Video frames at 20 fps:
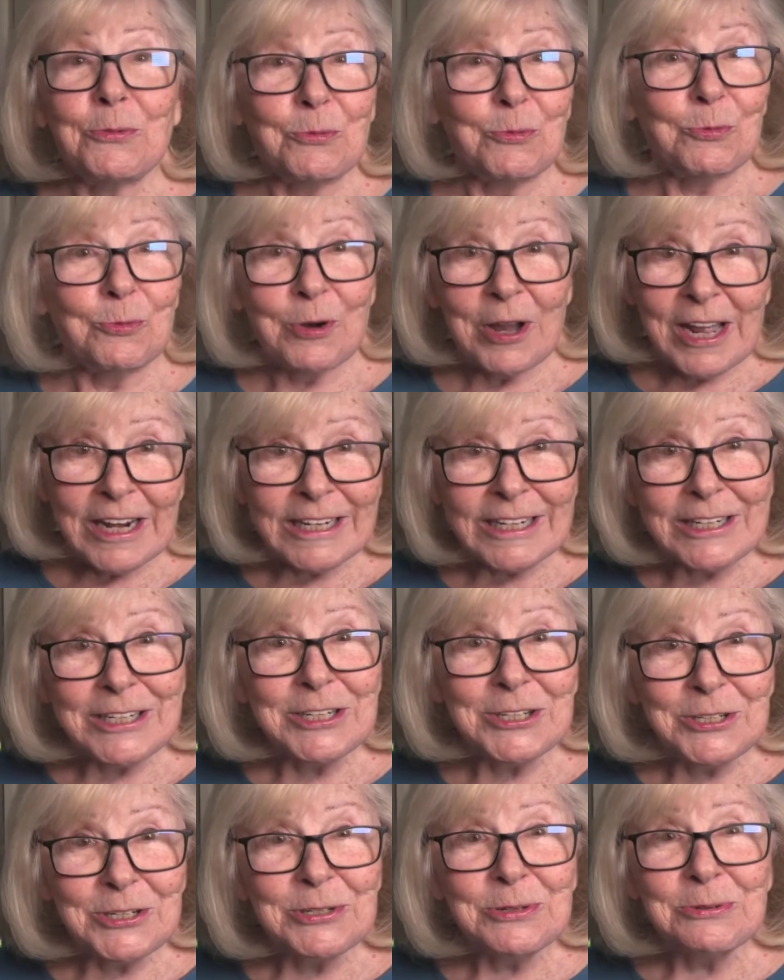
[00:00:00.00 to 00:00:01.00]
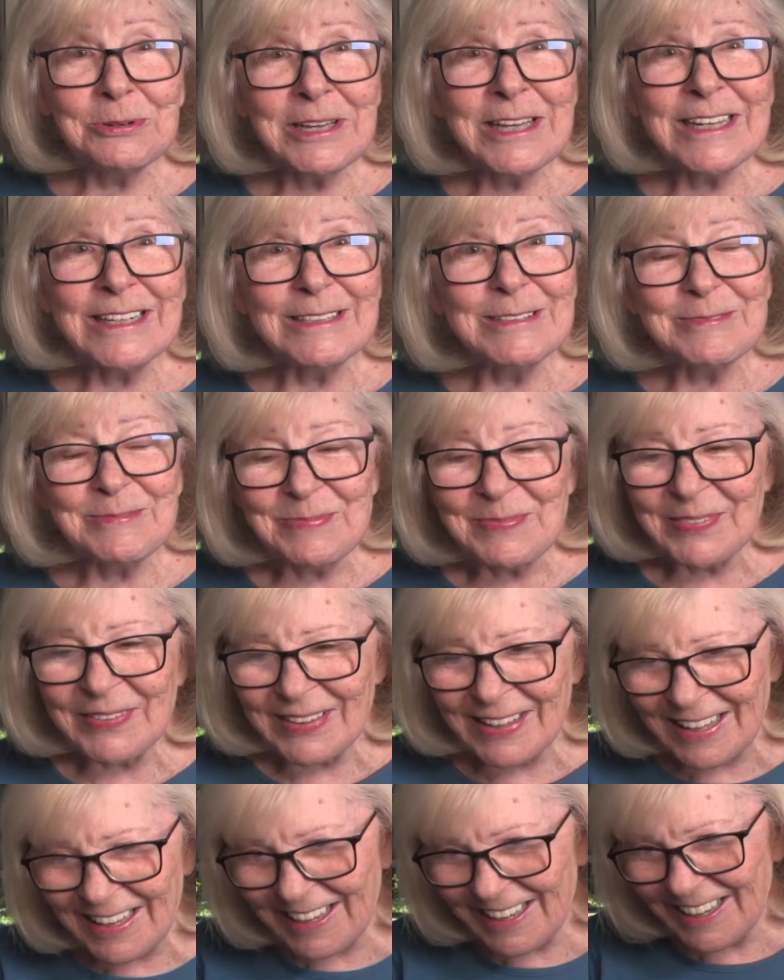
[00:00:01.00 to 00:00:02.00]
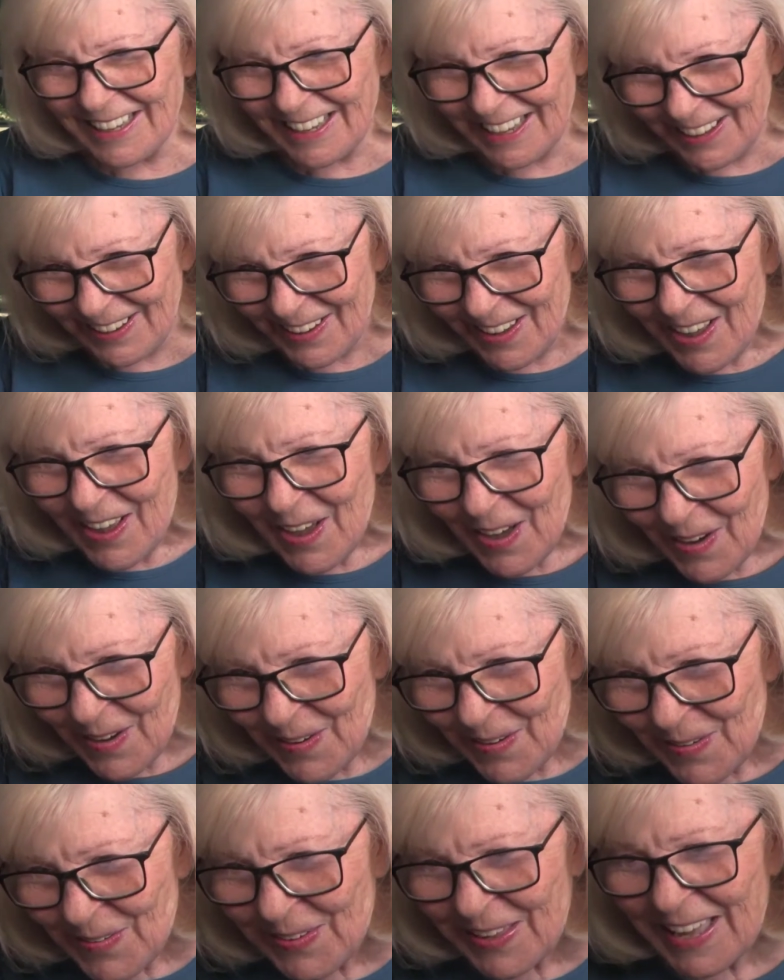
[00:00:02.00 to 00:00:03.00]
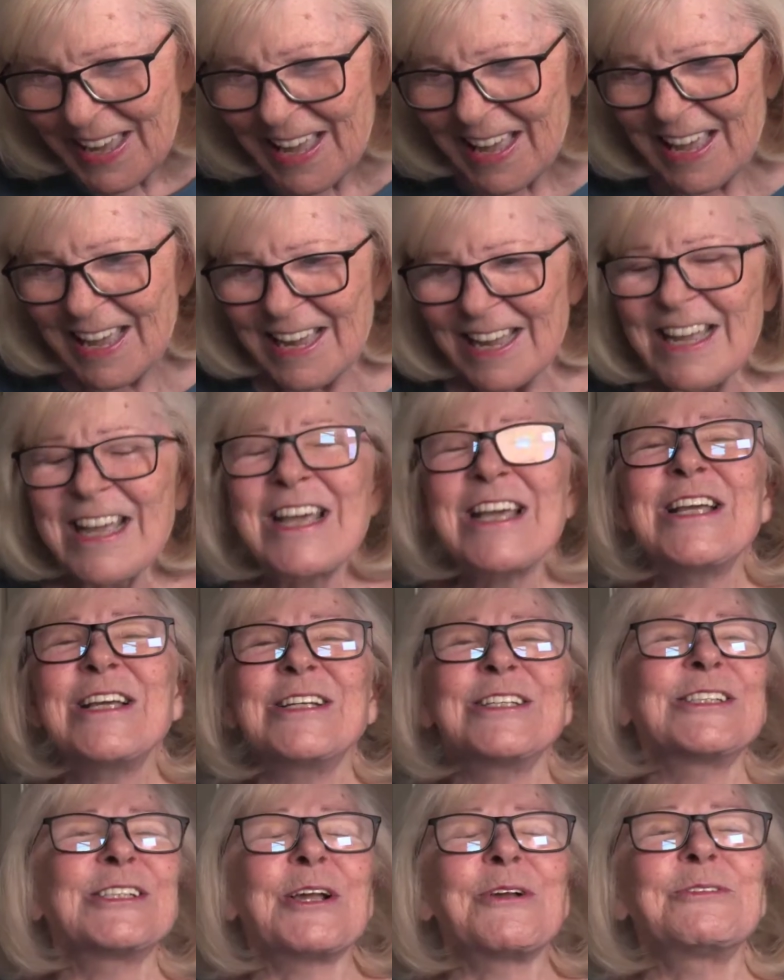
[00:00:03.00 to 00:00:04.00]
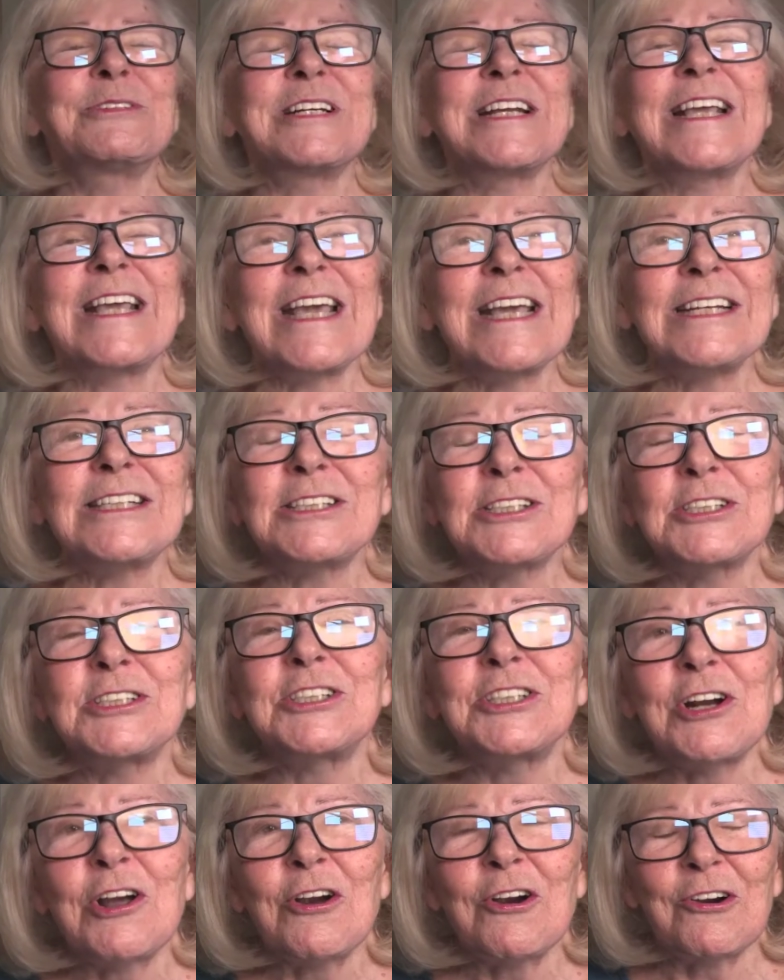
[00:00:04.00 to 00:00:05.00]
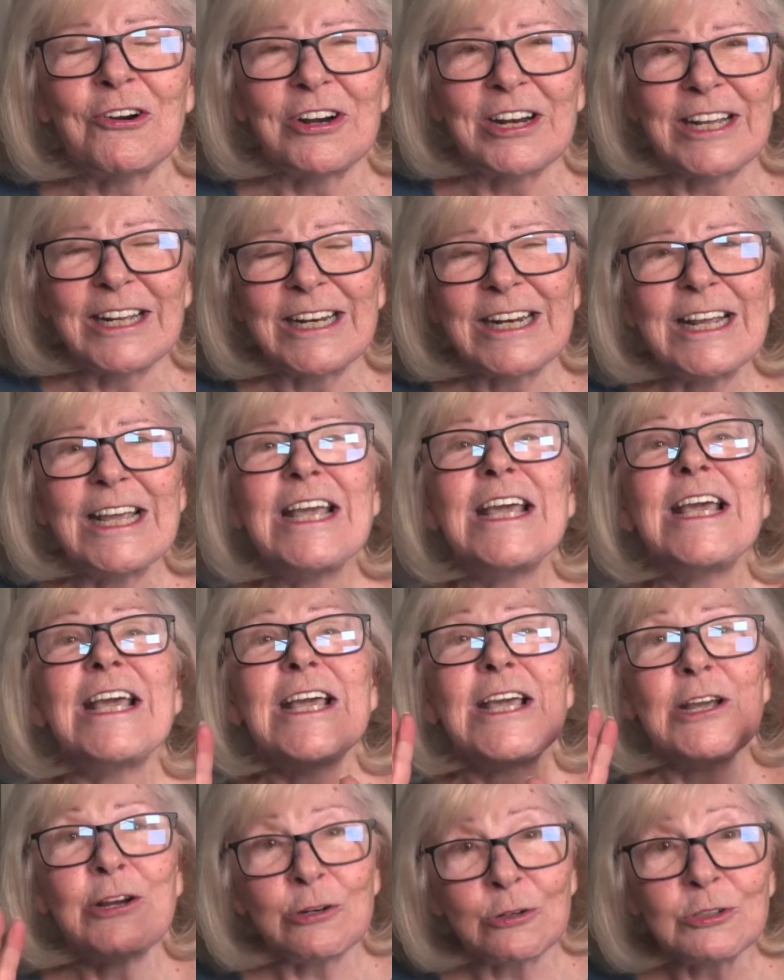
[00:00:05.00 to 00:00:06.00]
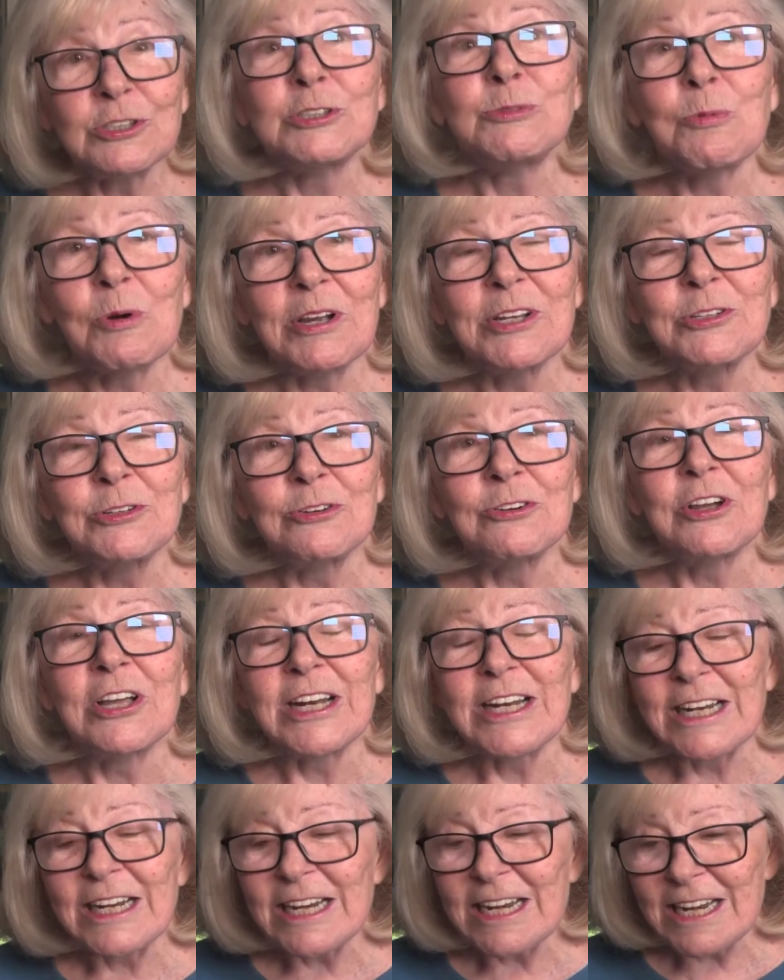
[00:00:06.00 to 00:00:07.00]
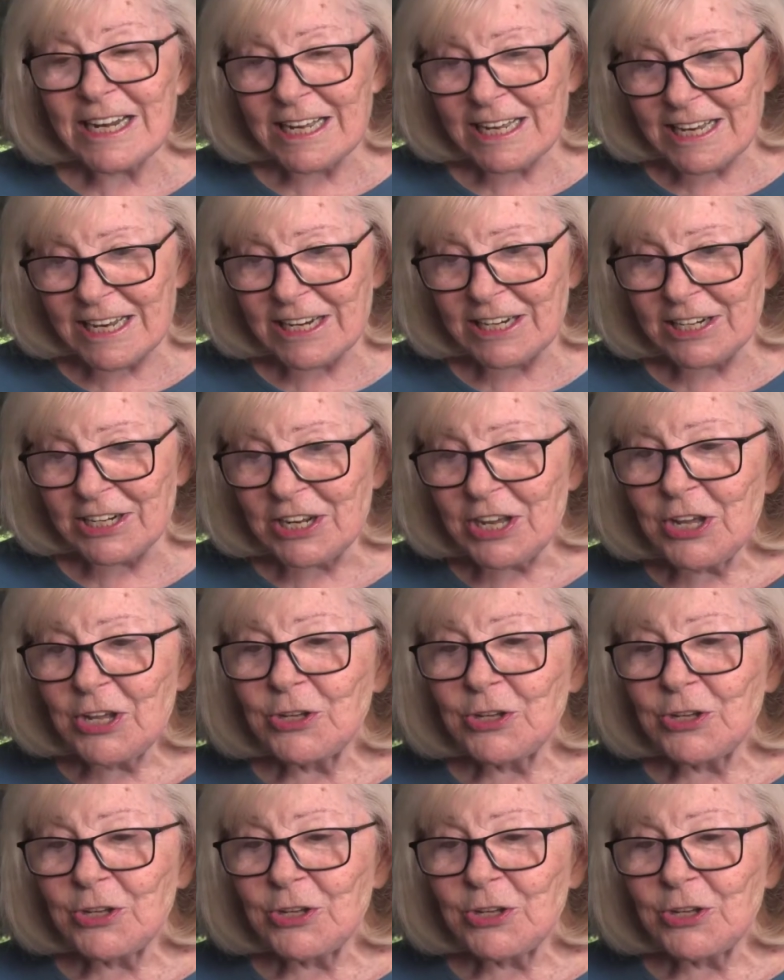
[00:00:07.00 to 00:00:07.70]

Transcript: ready to do it? Okay, so to get started, here's what you're going to need.